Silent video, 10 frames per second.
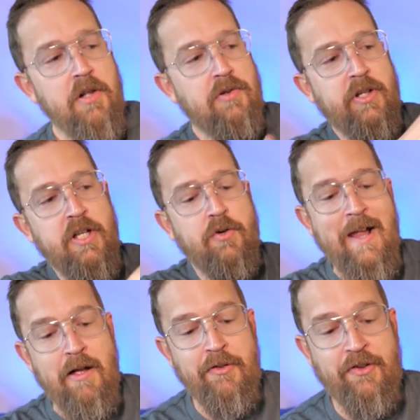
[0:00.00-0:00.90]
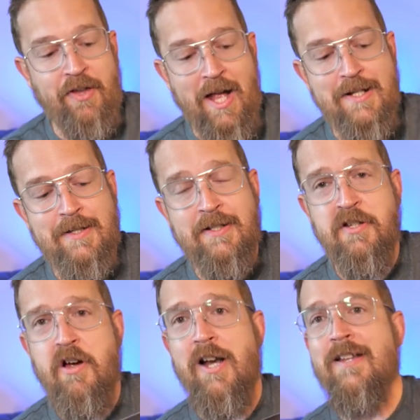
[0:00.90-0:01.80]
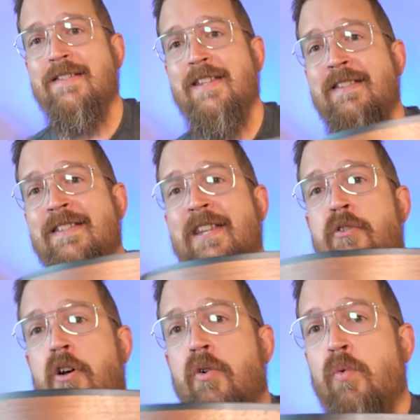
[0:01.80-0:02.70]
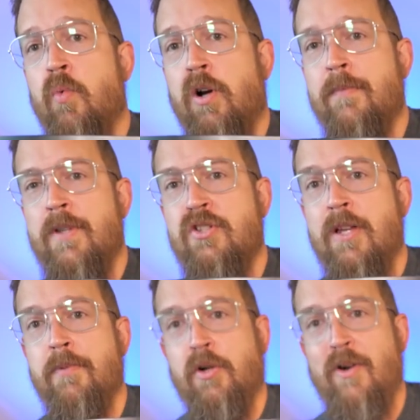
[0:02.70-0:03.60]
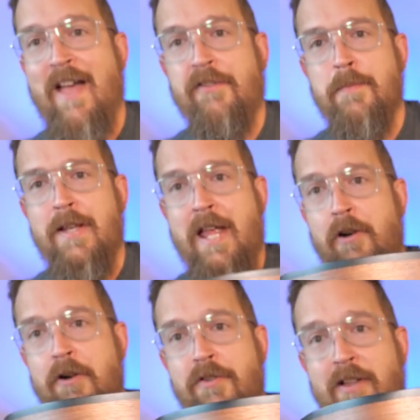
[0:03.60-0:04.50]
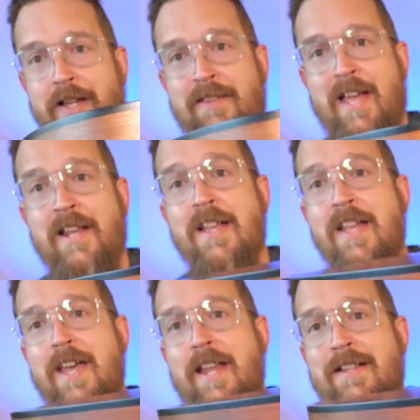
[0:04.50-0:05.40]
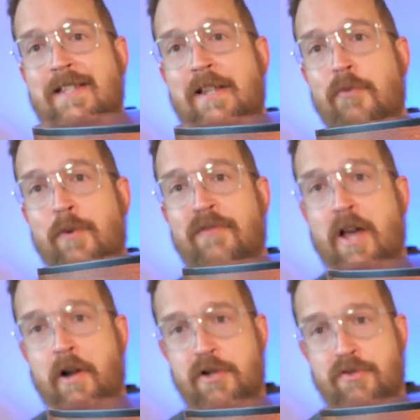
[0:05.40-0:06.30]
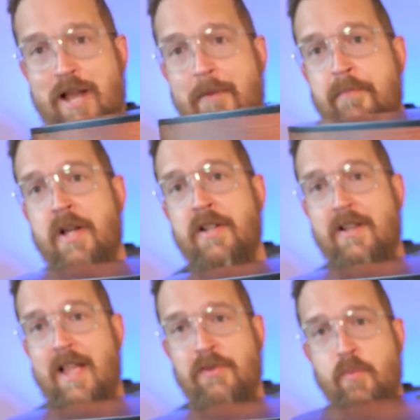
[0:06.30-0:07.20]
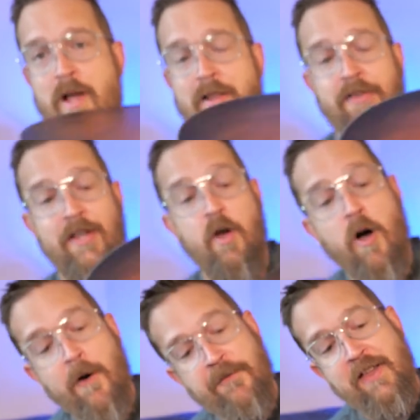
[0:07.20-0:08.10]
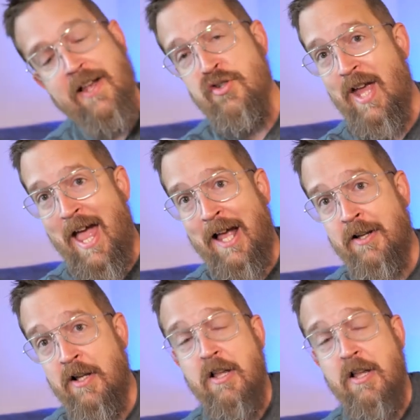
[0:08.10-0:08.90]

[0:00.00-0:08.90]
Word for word: Looking around the sides of the guitar, I can see zero workmanship or craftsman errors like that. And I see we've got our strap button as well as an offset jack